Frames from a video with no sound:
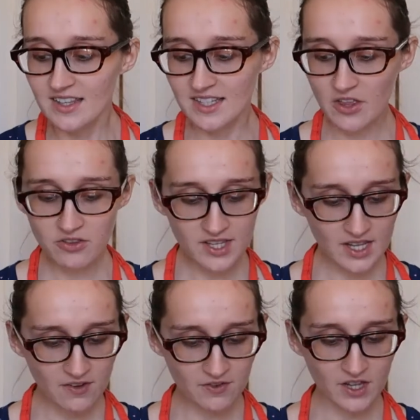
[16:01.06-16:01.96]
The other thing
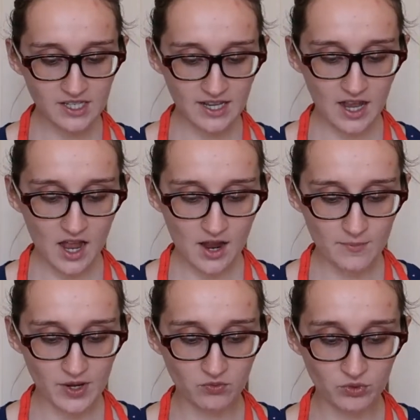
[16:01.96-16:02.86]
I feel like
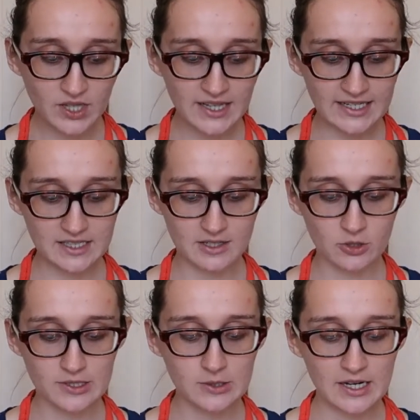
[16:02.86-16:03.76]
I really liked is
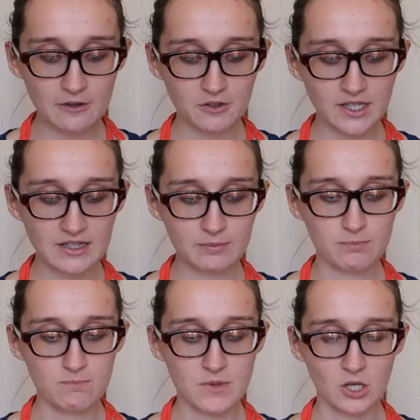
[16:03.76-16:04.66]
also that I feel like these
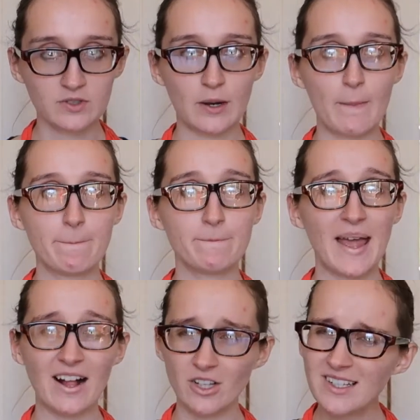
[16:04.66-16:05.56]
meals are
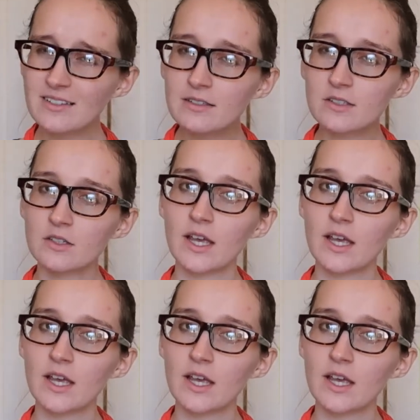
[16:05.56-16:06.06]
balanced.